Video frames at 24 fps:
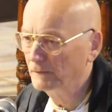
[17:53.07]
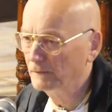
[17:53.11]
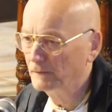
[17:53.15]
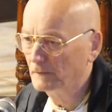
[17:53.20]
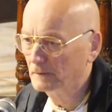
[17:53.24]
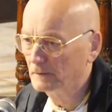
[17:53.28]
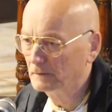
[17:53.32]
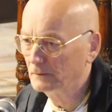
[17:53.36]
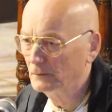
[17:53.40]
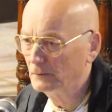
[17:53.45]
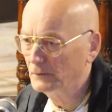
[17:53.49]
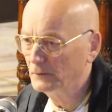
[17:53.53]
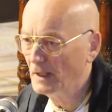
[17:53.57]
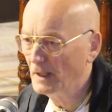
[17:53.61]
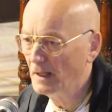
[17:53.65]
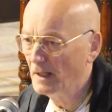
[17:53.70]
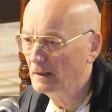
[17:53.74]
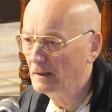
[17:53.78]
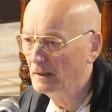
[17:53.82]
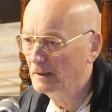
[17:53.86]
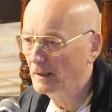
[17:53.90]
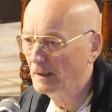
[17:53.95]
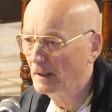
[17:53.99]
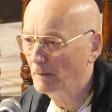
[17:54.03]
And today
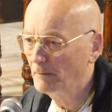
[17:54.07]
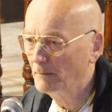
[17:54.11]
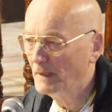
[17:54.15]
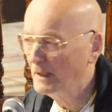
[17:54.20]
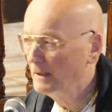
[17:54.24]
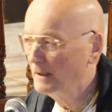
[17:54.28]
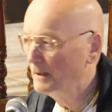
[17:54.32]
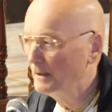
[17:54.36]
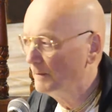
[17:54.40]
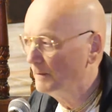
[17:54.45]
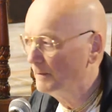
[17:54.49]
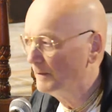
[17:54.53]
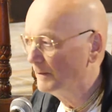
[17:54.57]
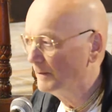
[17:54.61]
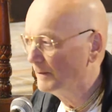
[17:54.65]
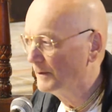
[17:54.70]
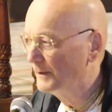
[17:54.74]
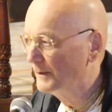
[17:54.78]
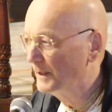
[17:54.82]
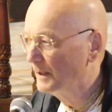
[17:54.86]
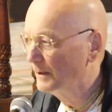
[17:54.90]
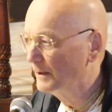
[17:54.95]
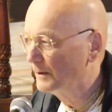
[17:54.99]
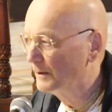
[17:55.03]
there are many
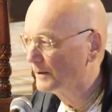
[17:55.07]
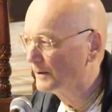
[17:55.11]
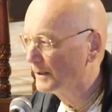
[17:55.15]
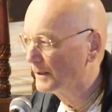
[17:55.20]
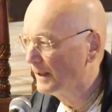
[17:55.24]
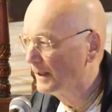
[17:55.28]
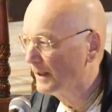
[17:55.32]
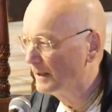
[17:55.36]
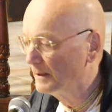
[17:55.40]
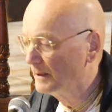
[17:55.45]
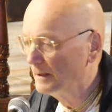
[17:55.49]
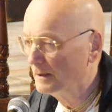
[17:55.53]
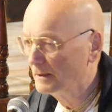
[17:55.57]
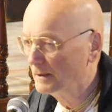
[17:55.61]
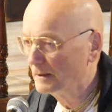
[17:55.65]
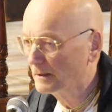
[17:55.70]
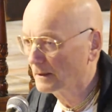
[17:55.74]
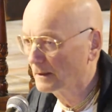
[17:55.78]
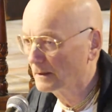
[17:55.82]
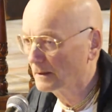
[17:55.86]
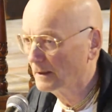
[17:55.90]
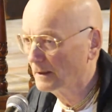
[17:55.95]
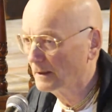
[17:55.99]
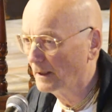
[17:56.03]
thinkers like this.
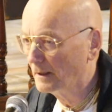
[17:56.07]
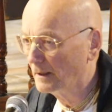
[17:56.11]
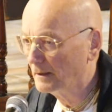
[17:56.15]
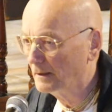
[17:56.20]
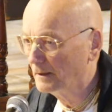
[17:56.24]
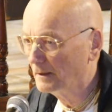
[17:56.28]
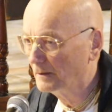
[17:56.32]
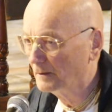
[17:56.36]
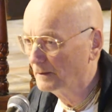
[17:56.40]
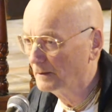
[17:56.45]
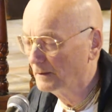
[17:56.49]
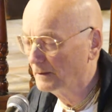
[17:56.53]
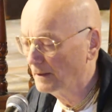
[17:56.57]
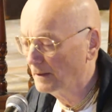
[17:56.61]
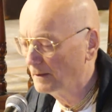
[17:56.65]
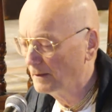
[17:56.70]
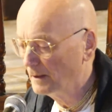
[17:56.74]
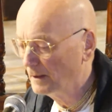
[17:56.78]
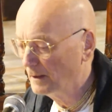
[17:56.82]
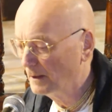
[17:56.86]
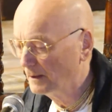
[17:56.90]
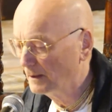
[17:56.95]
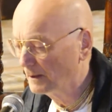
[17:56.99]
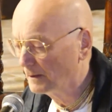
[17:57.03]
They
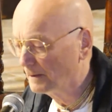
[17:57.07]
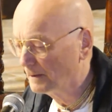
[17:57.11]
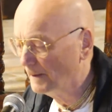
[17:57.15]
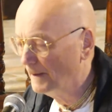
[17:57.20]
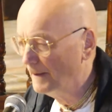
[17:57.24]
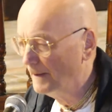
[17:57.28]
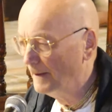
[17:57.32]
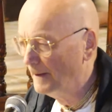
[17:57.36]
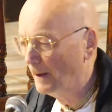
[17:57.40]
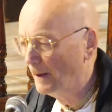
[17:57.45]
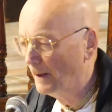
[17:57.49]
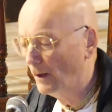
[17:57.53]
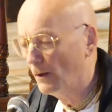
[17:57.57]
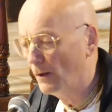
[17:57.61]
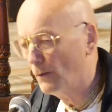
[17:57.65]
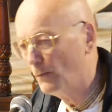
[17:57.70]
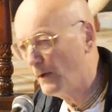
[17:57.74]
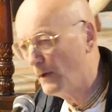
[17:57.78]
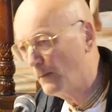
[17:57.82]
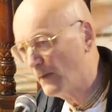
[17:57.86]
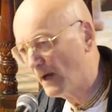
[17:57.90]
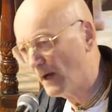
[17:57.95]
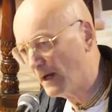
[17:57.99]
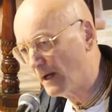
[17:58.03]
think, oh, we
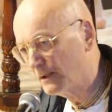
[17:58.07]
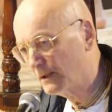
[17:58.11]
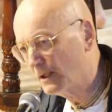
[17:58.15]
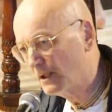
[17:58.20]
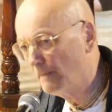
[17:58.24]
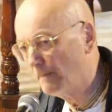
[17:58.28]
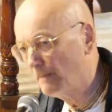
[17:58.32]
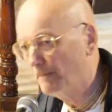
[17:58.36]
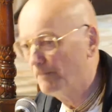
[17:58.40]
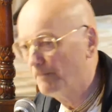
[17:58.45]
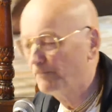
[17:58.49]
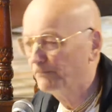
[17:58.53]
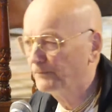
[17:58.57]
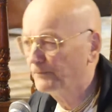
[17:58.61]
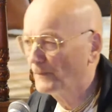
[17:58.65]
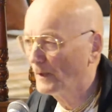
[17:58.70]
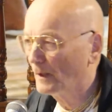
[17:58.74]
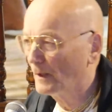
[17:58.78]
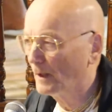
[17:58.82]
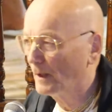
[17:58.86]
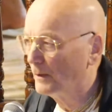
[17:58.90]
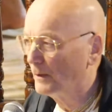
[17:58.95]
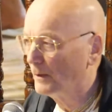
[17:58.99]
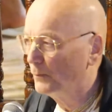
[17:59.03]
buy cheap
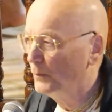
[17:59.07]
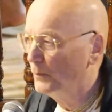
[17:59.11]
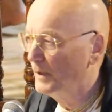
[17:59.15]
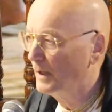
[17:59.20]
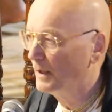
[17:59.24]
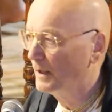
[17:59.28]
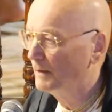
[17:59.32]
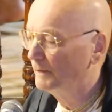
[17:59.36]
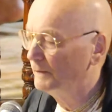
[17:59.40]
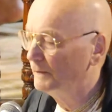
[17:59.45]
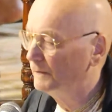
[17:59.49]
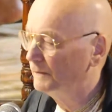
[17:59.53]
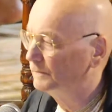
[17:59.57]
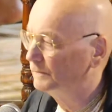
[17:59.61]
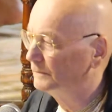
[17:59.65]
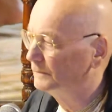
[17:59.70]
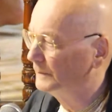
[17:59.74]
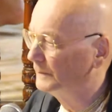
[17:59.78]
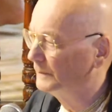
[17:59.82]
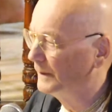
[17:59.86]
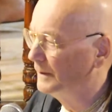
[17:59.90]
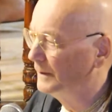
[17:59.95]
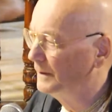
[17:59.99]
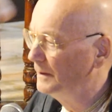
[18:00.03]
and we have,
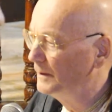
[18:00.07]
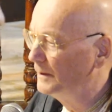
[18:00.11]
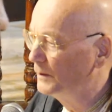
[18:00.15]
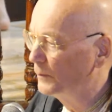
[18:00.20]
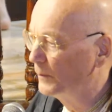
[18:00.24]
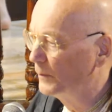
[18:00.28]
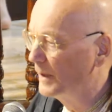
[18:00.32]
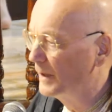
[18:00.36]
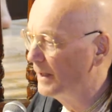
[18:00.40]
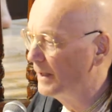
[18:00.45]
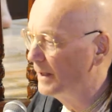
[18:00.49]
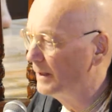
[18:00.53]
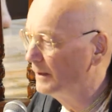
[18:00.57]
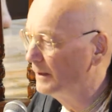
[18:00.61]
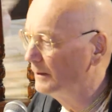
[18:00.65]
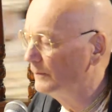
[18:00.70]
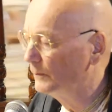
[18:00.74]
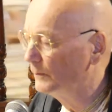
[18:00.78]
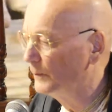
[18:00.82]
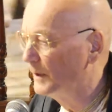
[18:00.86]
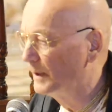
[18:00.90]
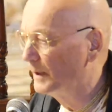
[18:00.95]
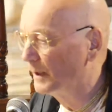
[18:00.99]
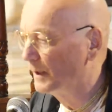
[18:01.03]
in this way, we
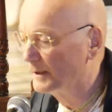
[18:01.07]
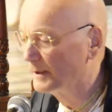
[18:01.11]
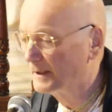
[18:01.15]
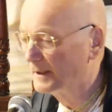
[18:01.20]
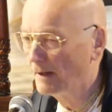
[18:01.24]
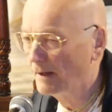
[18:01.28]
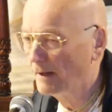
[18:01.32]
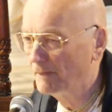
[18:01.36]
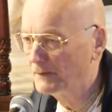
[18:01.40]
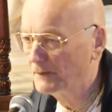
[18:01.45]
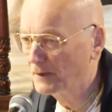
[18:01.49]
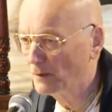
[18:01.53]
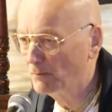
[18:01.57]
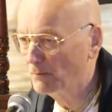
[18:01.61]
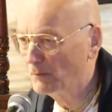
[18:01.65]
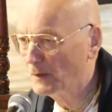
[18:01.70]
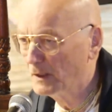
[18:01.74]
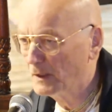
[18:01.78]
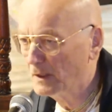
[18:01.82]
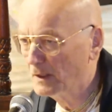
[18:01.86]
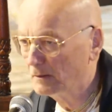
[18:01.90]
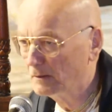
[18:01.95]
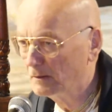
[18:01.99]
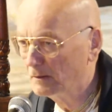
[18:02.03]
can save some money.